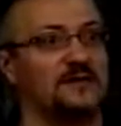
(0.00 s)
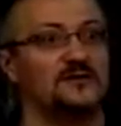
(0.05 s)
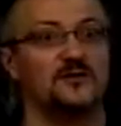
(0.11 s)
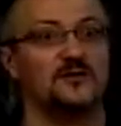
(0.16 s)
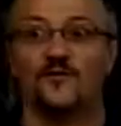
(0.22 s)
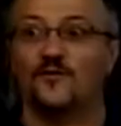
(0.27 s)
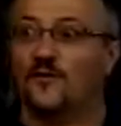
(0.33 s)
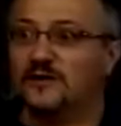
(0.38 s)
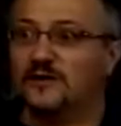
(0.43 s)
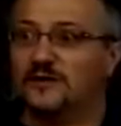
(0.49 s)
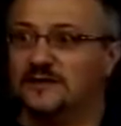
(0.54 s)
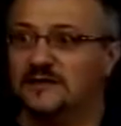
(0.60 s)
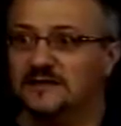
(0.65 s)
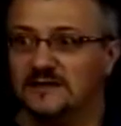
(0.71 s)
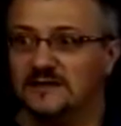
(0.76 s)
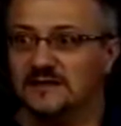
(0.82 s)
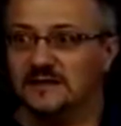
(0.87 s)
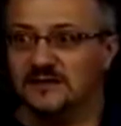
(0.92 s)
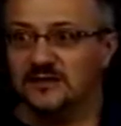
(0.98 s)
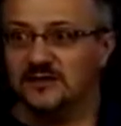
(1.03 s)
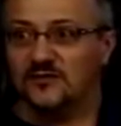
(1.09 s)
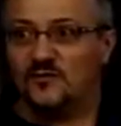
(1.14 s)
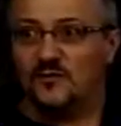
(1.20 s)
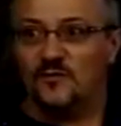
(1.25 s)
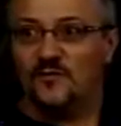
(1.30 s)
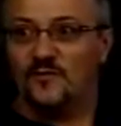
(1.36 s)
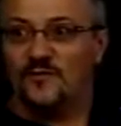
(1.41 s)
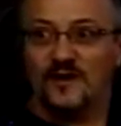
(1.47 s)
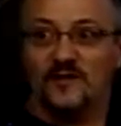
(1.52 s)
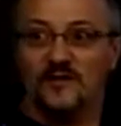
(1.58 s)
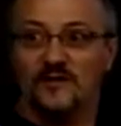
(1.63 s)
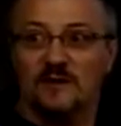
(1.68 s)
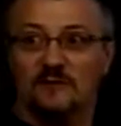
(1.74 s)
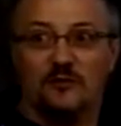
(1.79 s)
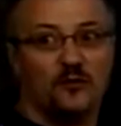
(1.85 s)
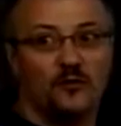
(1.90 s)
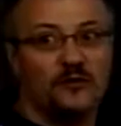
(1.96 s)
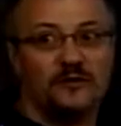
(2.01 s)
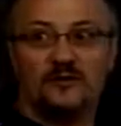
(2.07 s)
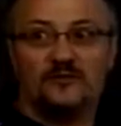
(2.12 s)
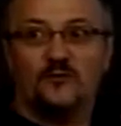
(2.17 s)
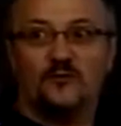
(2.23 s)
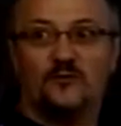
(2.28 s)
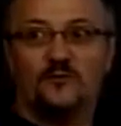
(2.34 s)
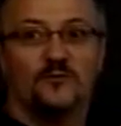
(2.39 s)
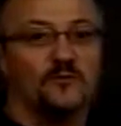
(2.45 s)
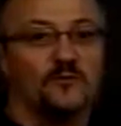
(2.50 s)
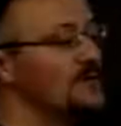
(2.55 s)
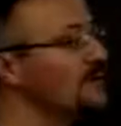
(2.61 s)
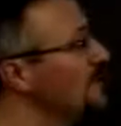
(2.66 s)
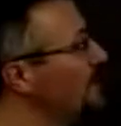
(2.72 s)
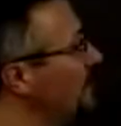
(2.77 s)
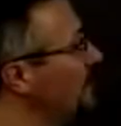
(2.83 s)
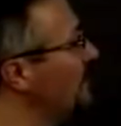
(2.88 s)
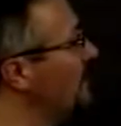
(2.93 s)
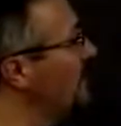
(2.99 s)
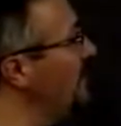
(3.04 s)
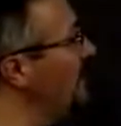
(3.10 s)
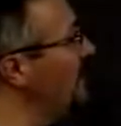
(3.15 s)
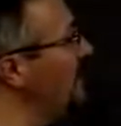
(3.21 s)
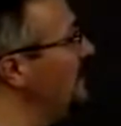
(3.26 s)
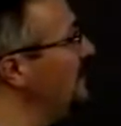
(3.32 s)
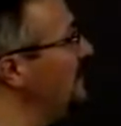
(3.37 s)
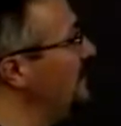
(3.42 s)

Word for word: 2,4-D is in this group, very important group. Okay?